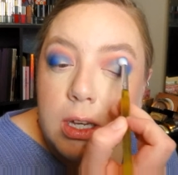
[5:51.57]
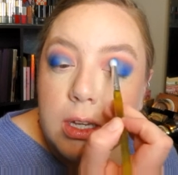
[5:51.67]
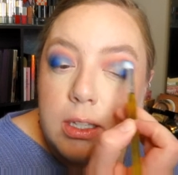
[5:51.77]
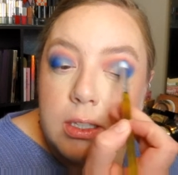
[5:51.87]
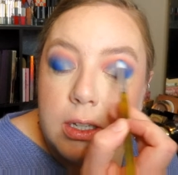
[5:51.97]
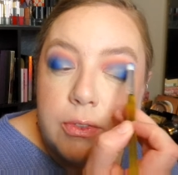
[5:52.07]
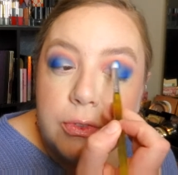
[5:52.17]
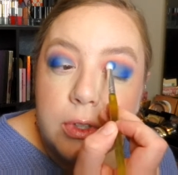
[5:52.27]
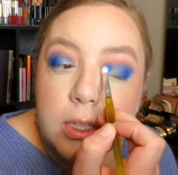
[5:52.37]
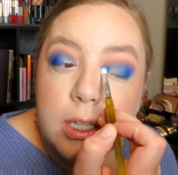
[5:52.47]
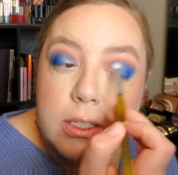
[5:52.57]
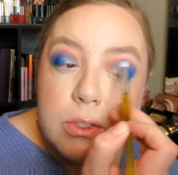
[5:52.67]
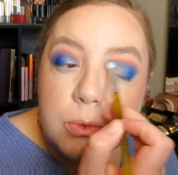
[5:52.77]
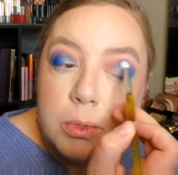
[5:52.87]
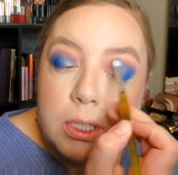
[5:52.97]
And I feel like it's
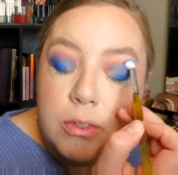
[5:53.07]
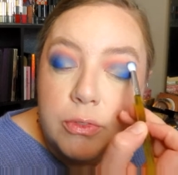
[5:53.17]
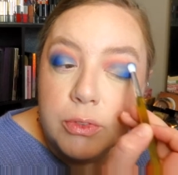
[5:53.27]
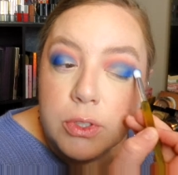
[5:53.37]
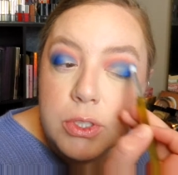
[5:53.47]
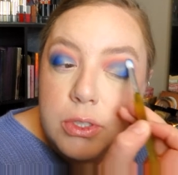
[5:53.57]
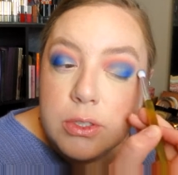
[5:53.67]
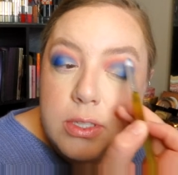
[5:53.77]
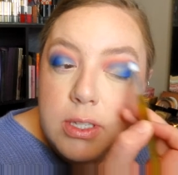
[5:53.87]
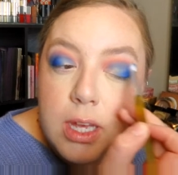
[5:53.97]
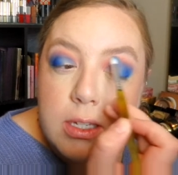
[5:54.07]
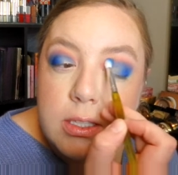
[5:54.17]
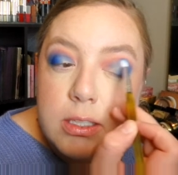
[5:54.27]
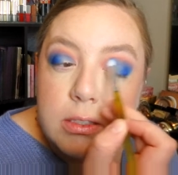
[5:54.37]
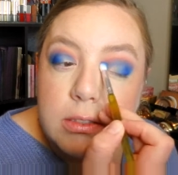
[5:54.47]
a really versatile set.